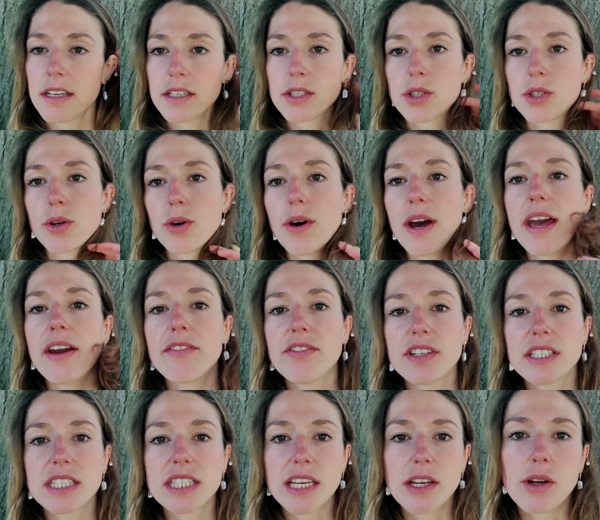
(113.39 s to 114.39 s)
So
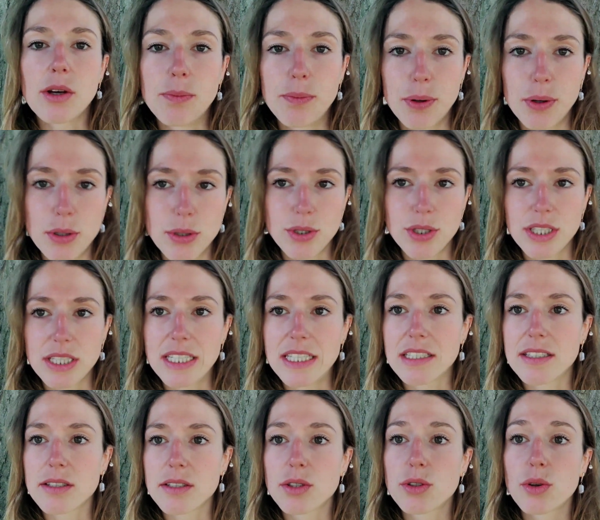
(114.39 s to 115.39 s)
every single person
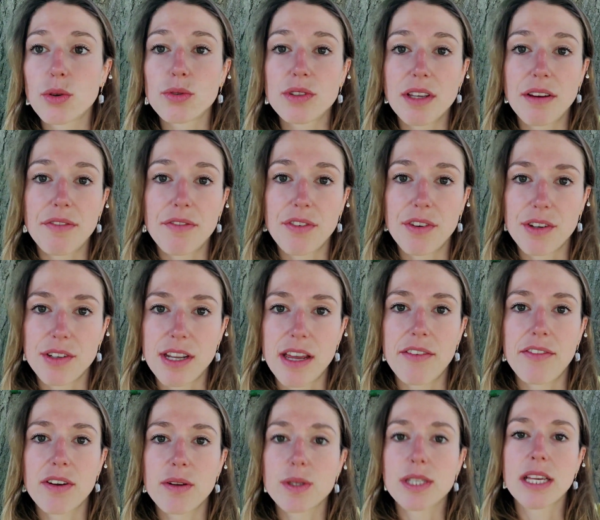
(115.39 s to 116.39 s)
is so different.
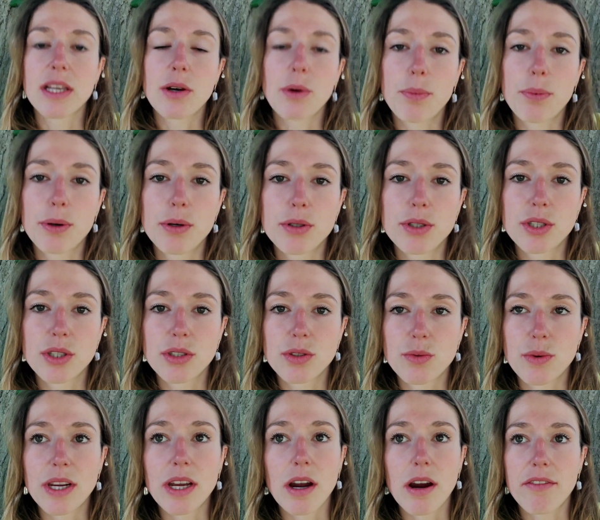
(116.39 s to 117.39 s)
Every single person's
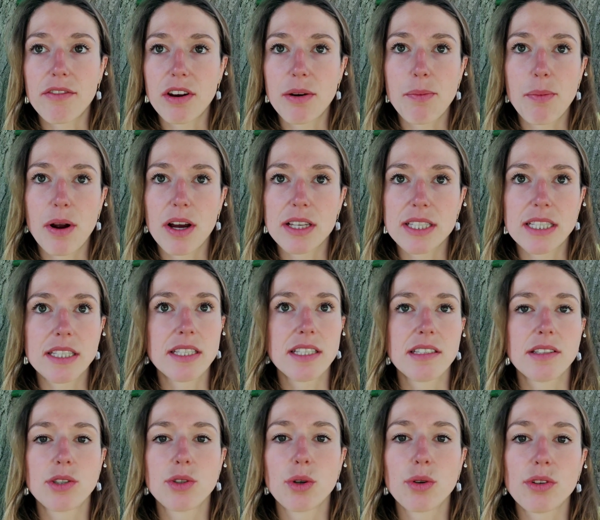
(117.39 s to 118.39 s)
recovery process
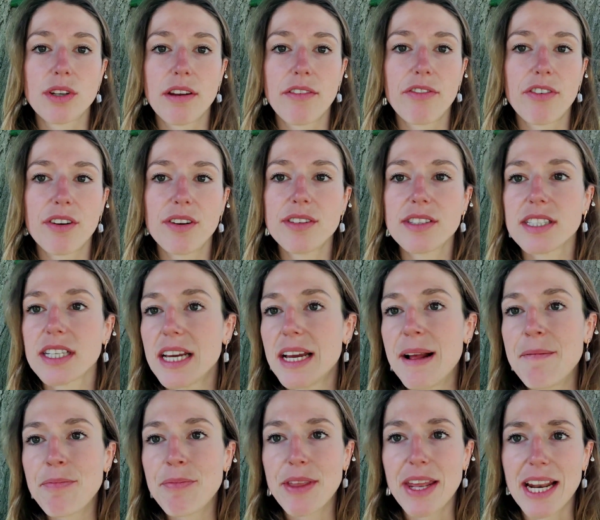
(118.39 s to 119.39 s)
is so different
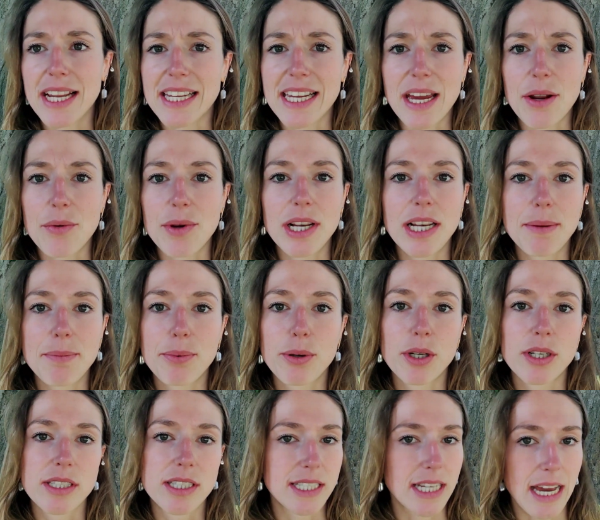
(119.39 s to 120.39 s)
that I can't really
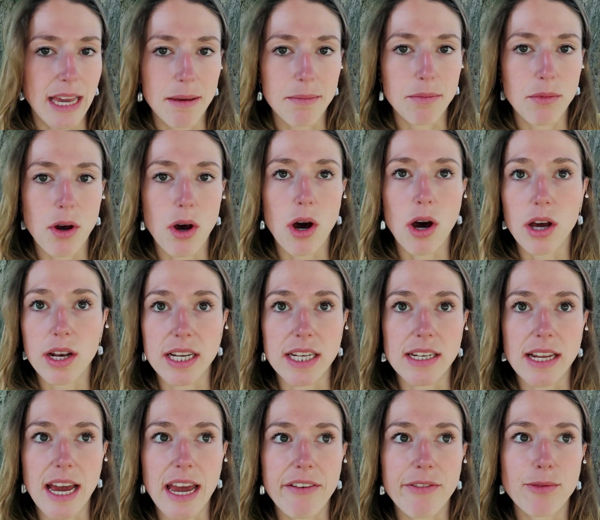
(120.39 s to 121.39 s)
put a time on it.
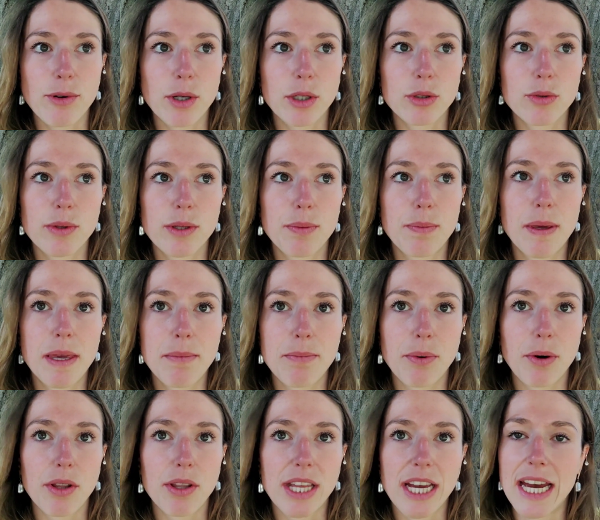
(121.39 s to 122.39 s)
I've worked with
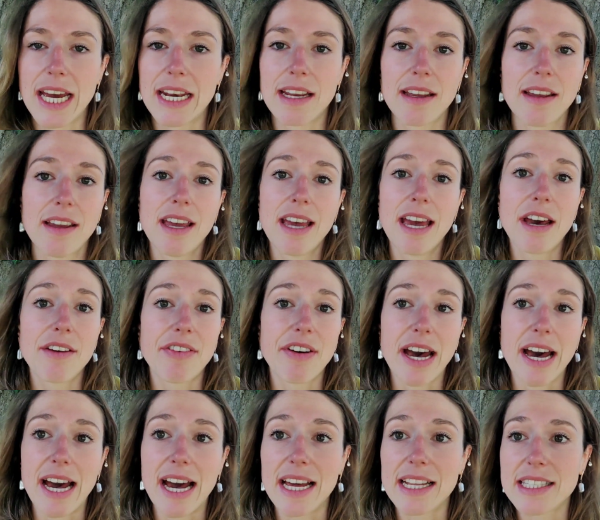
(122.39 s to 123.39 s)
people that have
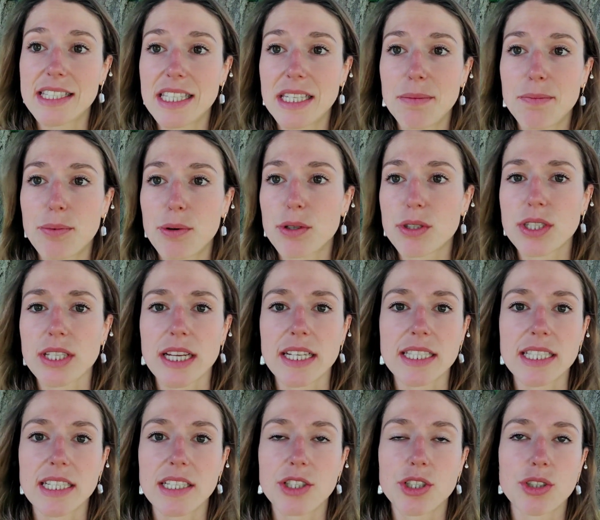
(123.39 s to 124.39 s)
had
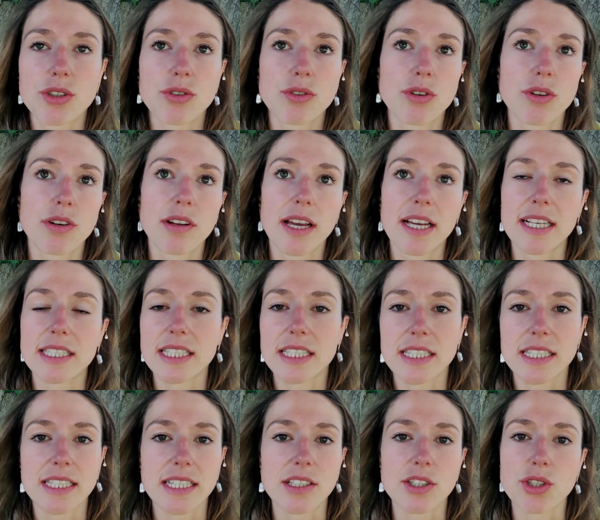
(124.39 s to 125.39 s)
depersonalization or
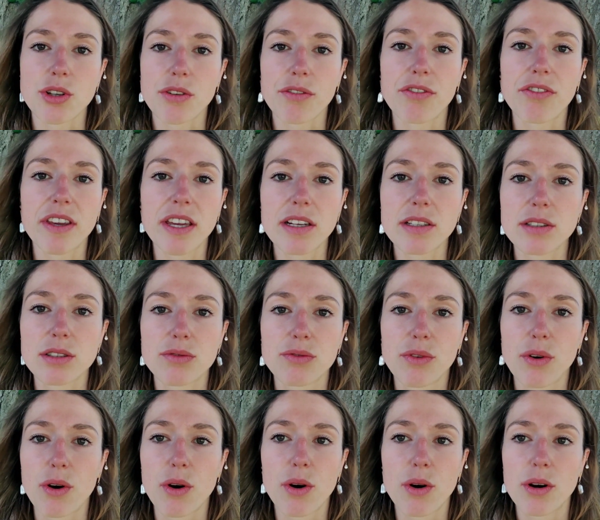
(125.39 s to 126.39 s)
existential fears
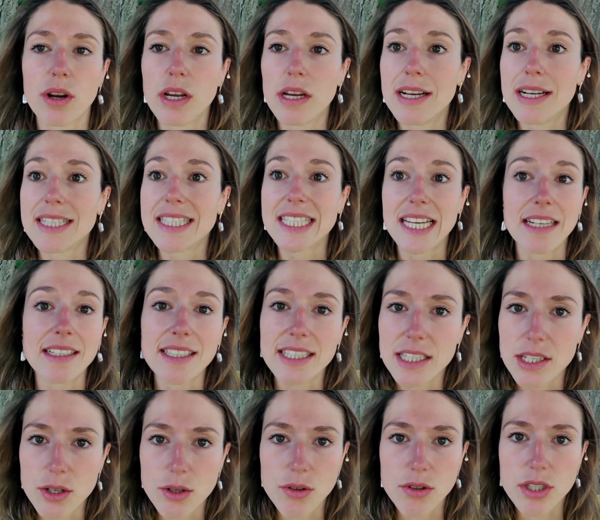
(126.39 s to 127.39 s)
for 10
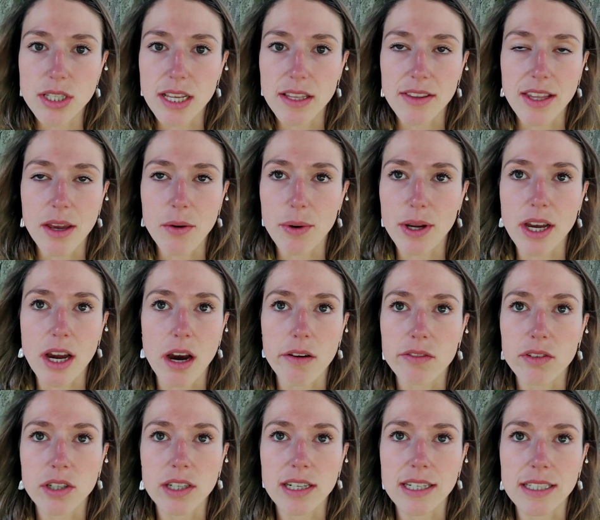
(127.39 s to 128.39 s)
years and they
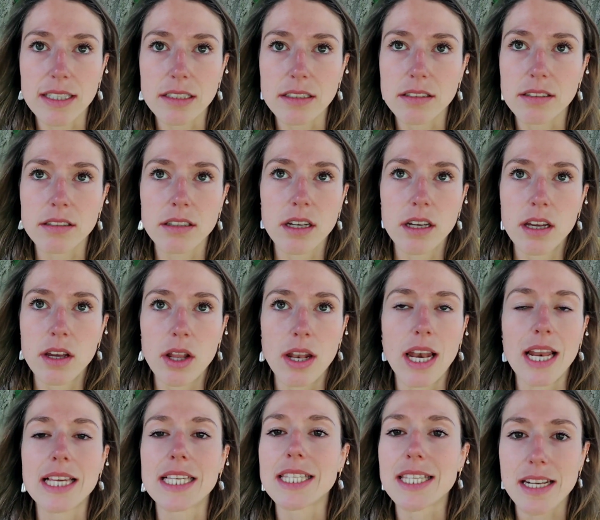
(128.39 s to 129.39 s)
recover in
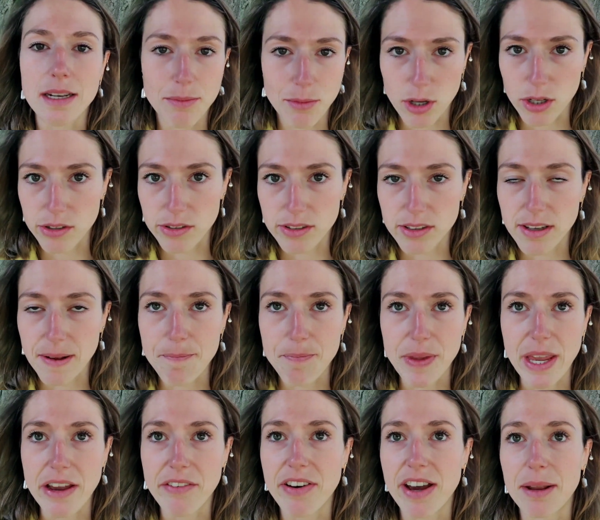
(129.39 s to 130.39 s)
less than a month.
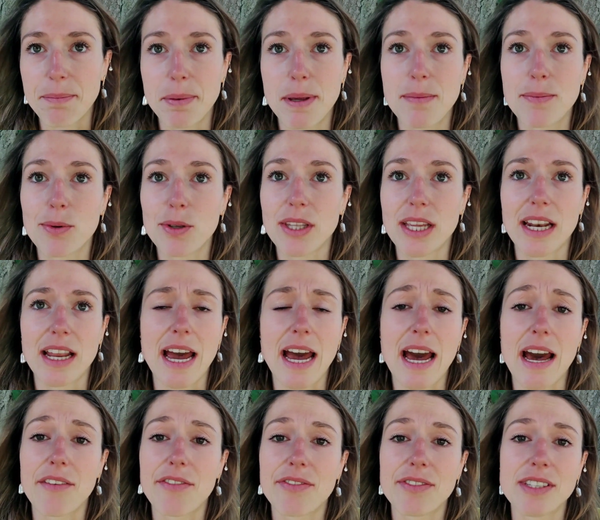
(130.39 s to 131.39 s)
I've had people that
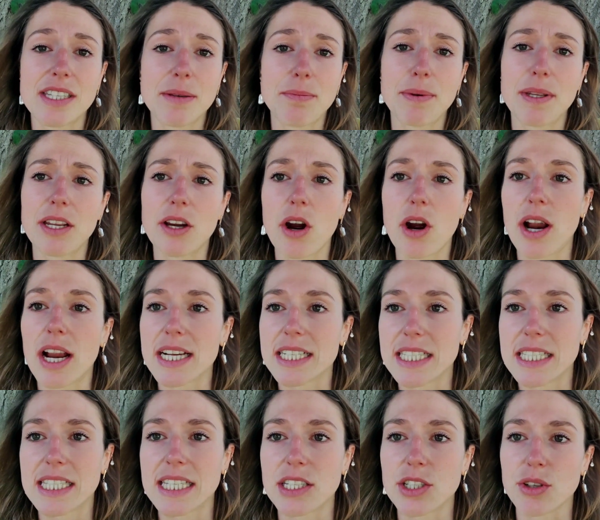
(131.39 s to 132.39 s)
have DPDR
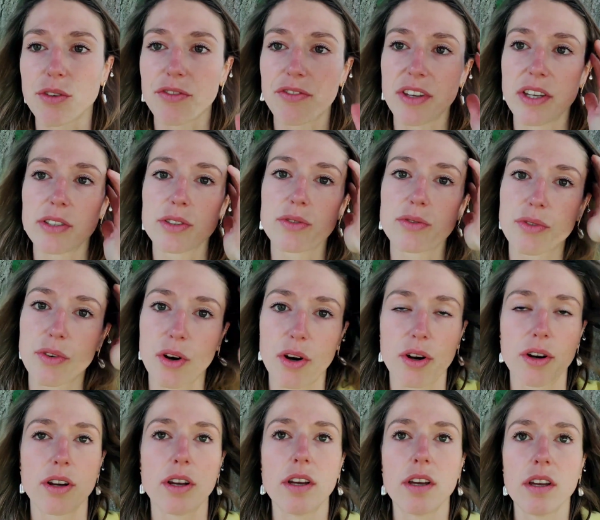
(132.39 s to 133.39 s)
existential fears
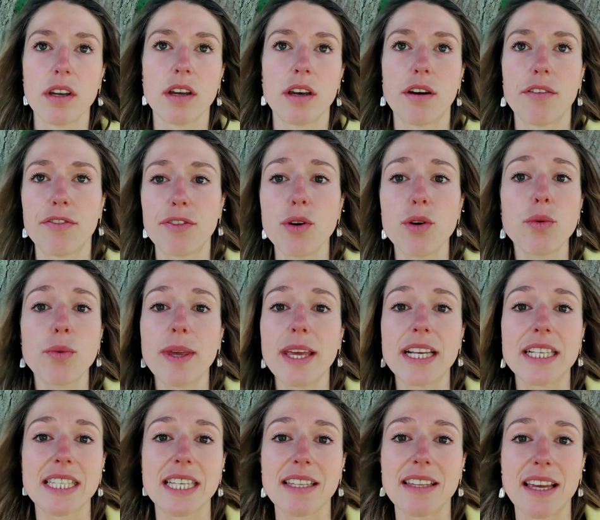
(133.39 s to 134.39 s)
for a few
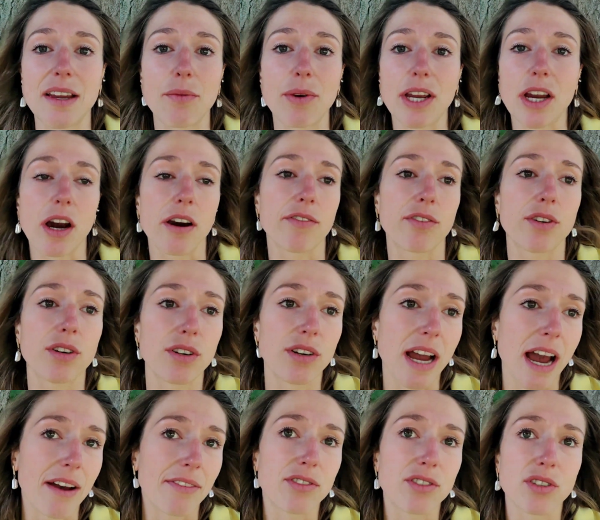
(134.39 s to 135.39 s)
weeks and they recover
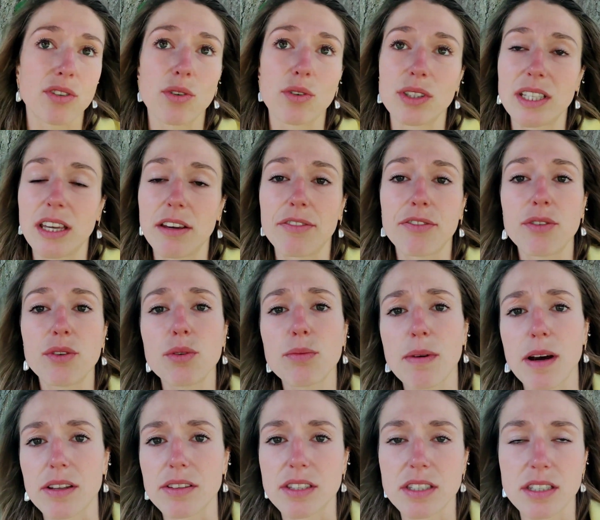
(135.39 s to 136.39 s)
after only a few
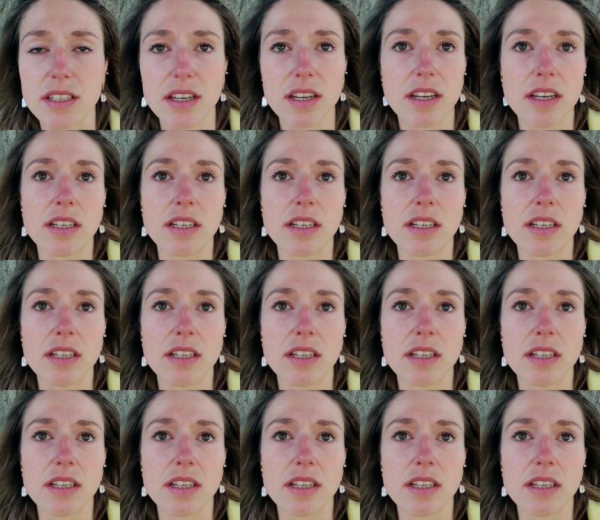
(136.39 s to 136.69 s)
months.